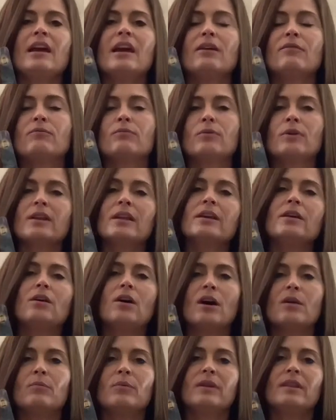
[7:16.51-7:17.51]
have really
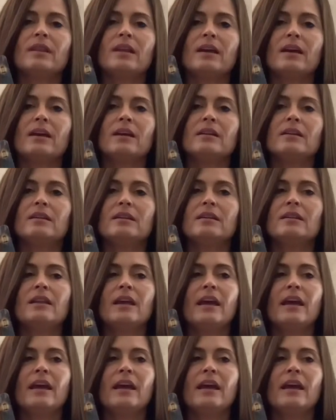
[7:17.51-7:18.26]
gone within.